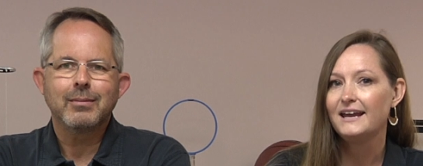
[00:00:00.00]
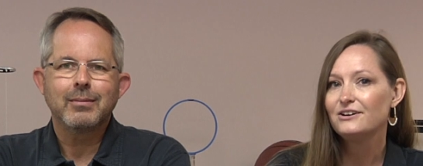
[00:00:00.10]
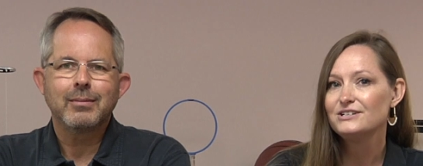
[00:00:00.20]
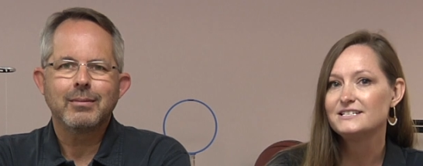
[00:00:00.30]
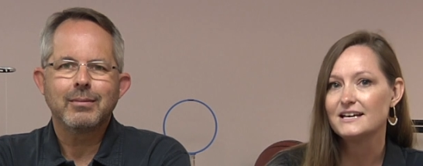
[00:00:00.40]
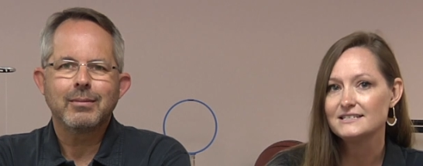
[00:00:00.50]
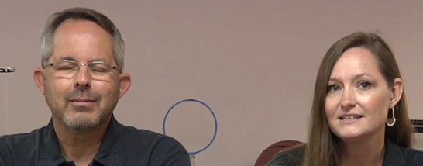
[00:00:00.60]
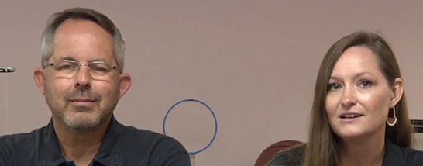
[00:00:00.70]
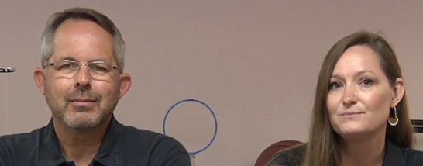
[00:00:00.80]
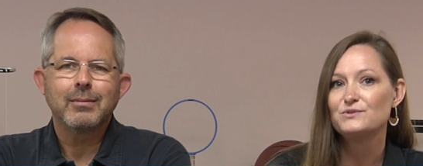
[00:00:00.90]
Speaker 1: anchor
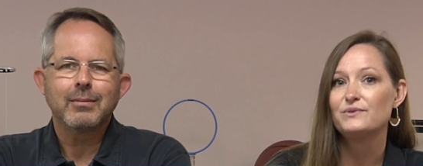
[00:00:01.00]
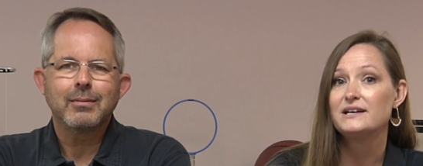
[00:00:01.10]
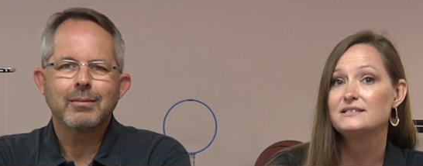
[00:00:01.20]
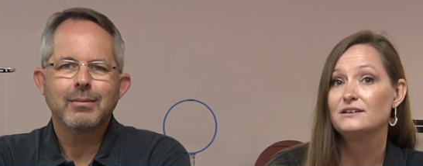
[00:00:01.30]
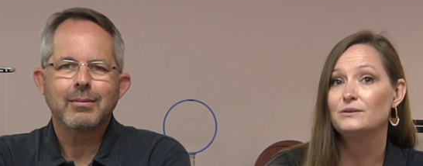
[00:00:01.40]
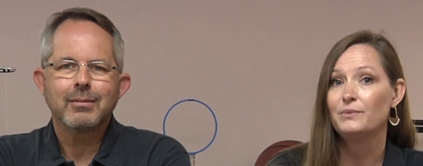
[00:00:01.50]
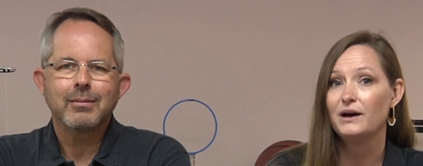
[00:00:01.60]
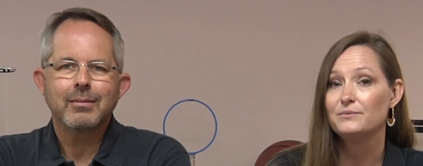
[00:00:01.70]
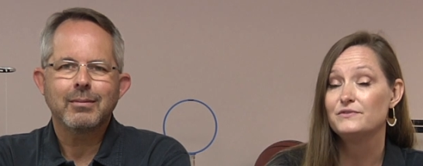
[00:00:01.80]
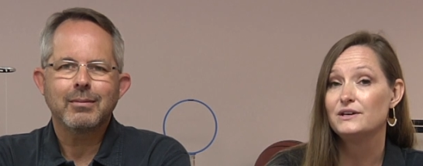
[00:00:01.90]
doesn't come to rest on the
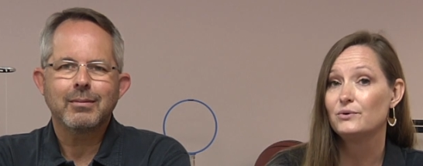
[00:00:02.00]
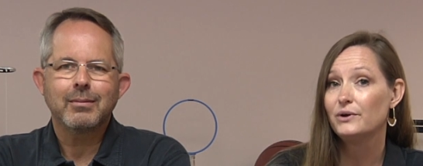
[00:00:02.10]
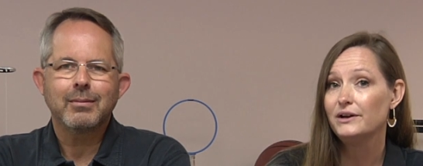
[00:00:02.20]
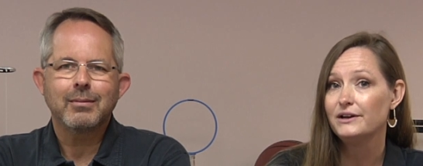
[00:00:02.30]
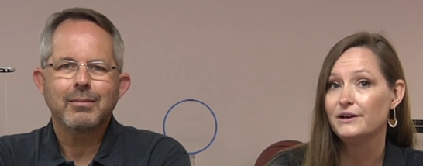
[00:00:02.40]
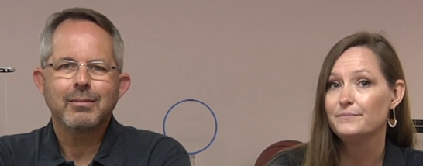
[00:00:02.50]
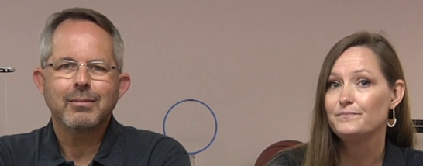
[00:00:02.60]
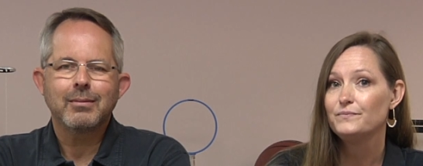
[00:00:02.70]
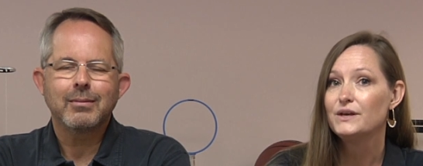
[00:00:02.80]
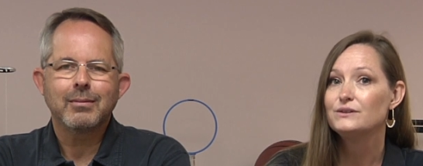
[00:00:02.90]
bottom of the aquarium,
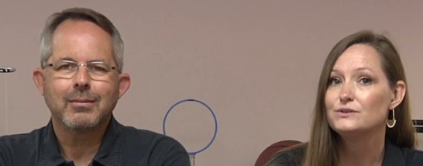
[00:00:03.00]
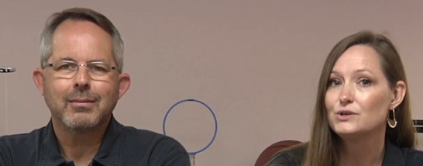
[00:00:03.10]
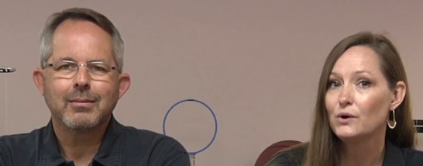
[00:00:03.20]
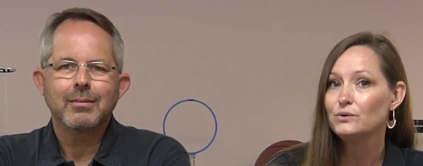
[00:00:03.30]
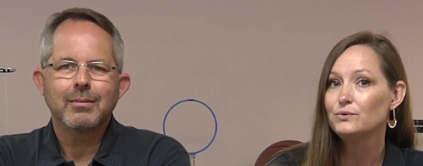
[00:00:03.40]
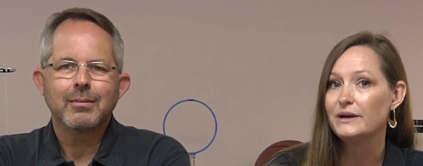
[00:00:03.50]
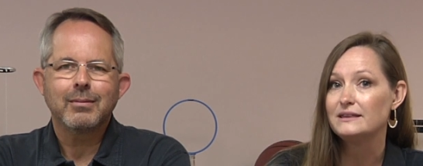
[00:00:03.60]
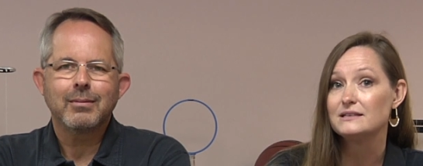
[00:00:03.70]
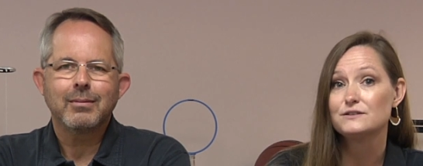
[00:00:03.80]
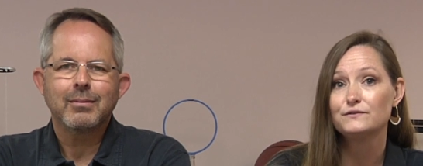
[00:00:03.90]
the total
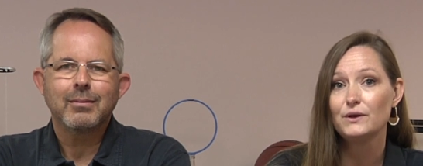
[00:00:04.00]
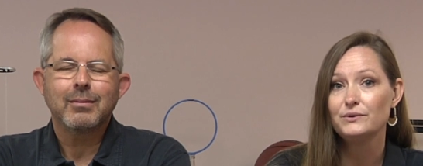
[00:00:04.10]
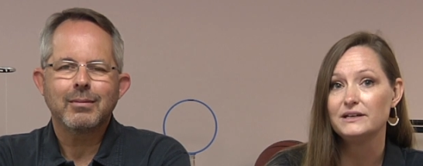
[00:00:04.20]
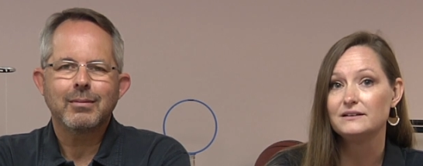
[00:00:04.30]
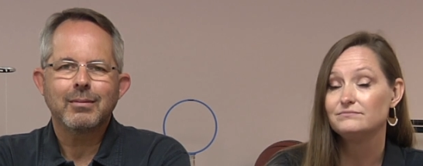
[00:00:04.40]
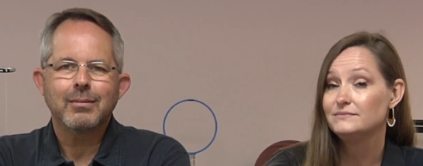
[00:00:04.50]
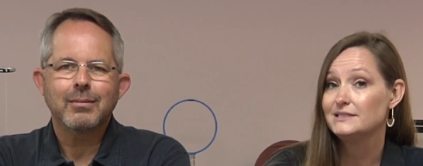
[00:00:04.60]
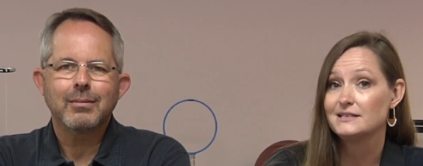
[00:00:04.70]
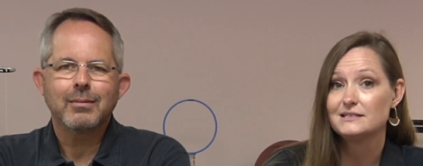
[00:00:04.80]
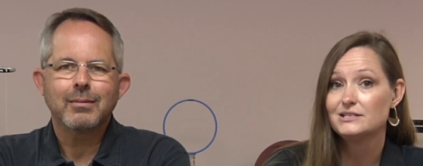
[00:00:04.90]
weight that's floating
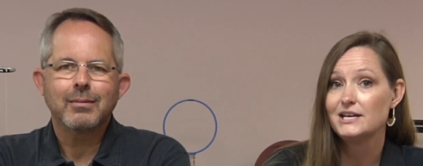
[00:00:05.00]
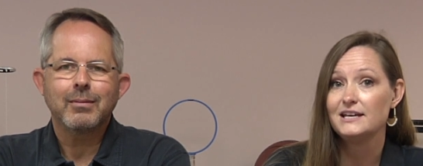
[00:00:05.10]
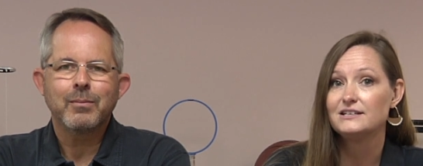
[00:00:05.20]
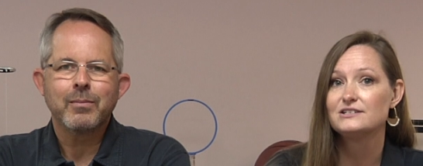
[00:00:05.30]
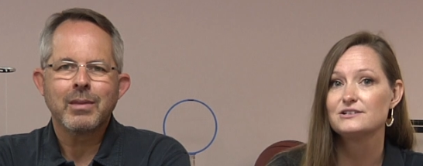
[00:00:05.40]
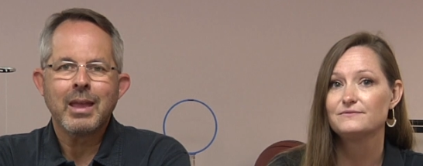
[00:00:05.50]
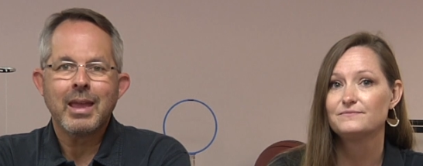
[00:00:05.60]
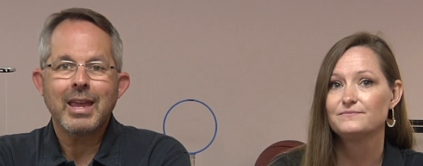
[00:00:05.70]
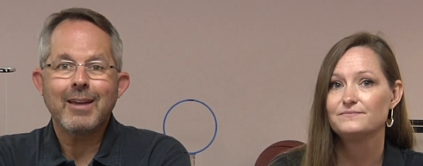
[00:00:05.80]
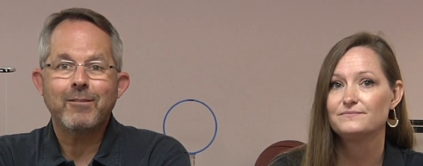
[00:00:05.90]
doesn't change.
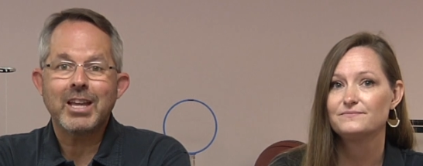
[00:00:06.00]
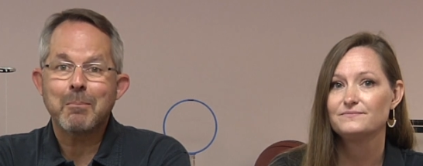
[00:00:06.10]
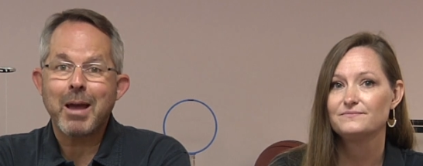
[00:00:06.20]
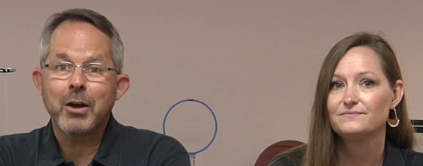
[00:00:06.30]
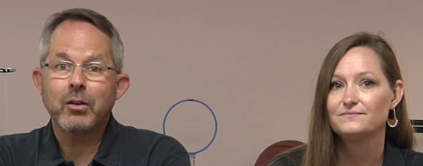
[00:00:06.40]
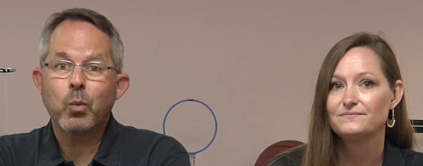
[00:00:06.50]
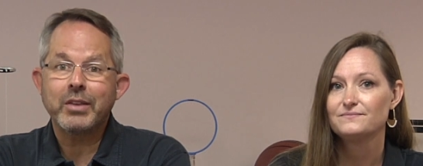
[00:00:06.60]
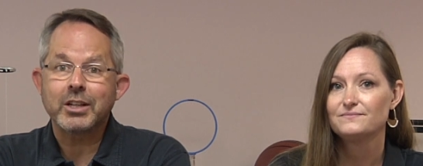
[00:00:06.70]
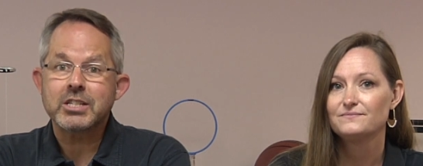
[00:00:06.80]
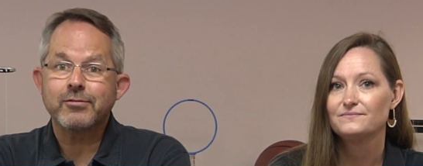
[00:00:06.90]
Speaker 2: If the amount of
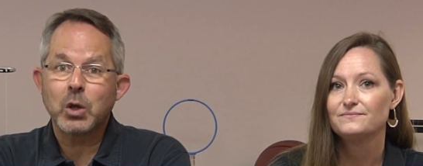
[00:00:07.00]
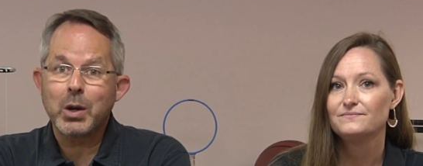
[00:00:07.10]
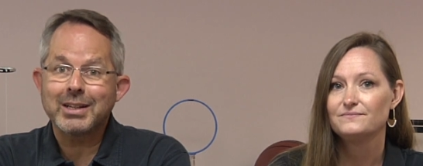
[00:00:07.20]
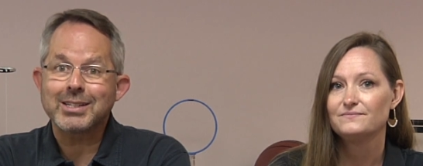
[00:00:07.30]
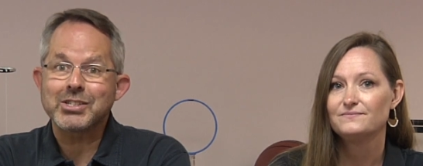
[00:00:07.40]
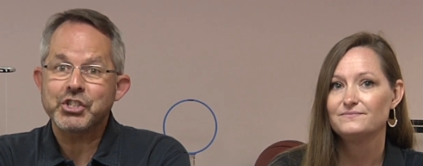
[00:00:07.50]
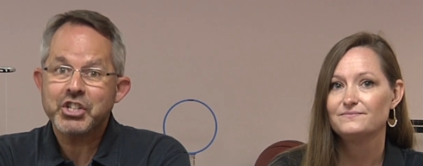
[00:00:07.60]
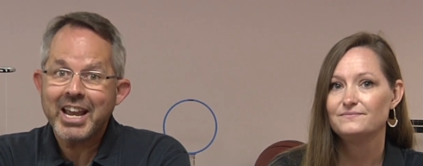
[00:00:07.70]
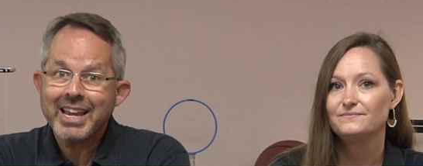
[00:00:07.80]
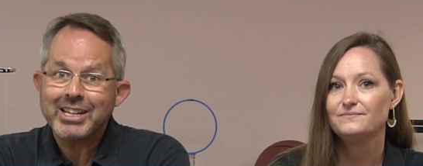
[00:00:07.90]
weight that's floating doesn't
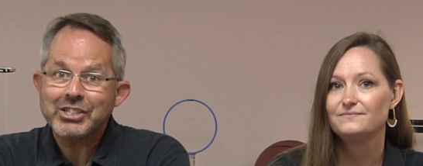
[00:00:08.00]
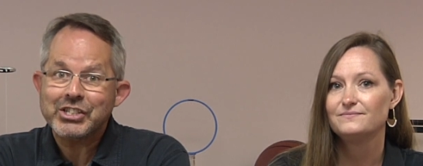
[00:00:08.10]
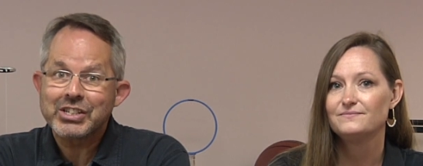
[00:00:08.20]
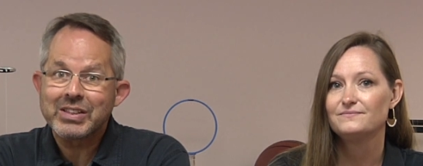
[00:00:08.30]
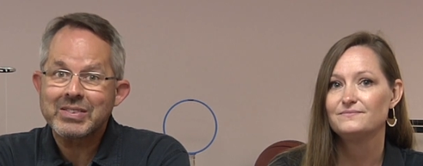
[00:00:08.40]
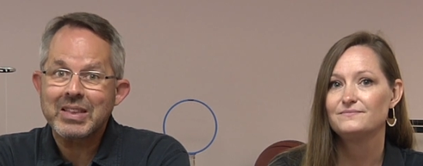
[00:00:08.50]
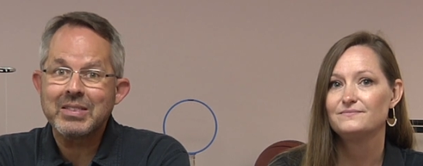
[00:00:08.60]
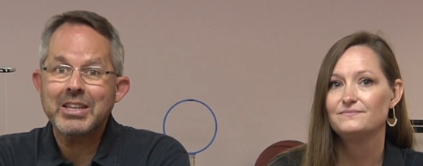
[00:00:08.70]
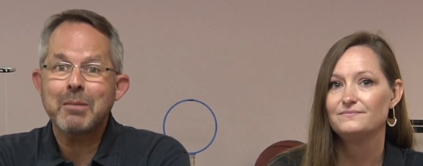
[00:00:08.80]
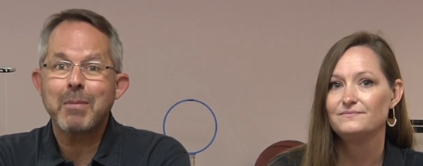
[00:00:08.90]
change,
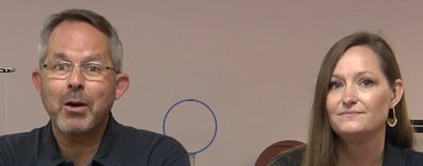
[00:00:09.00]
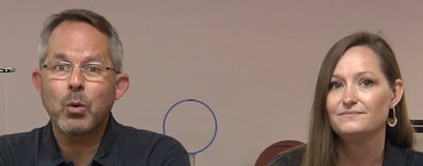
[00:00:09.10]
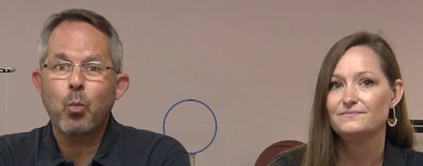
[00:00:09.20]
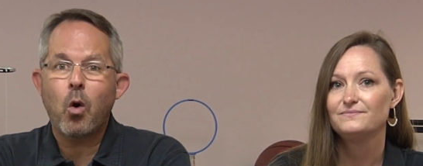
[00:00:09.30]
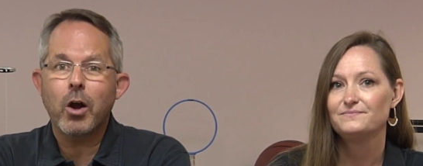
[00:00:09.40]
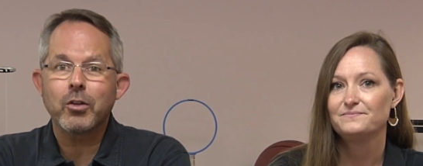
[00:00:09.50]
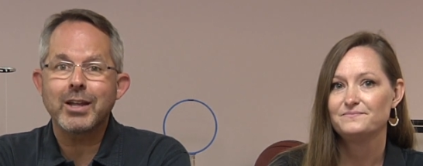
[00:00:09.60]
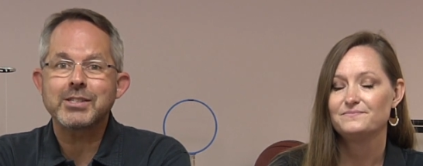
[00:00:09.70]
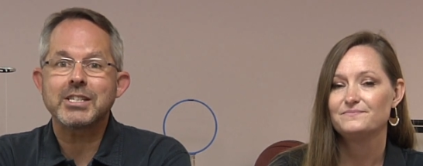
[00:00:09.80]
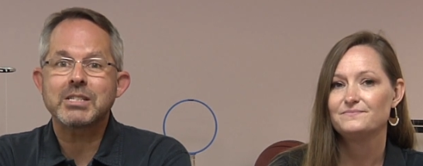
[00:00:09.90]
then the amount of water
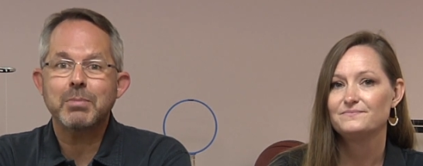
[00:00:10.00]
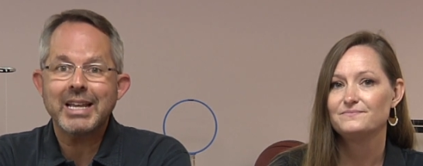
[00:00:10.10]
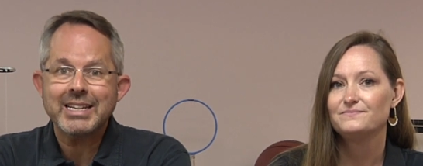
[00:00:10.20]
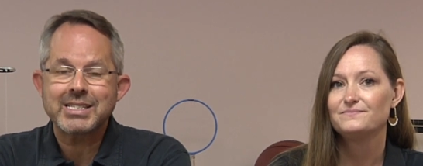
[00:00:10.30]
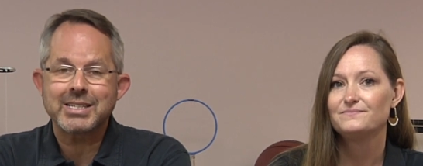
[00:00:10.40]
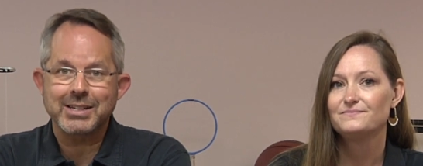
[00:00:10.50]
that's displaced